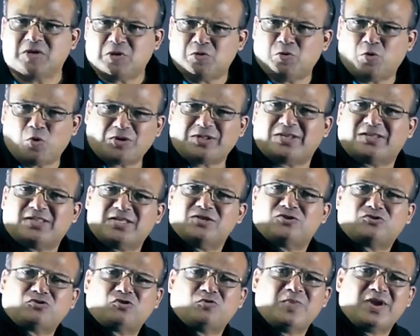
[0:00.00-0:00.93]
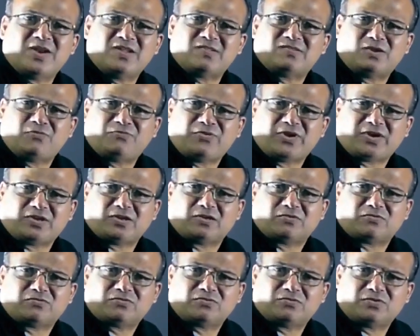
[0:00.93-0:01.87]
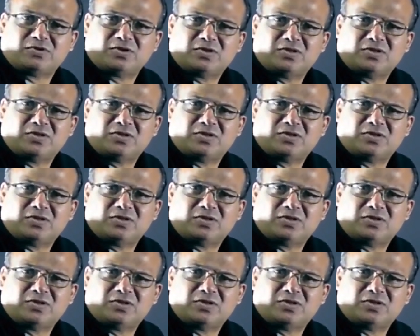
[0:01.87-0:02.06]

You know that the instrument is defective.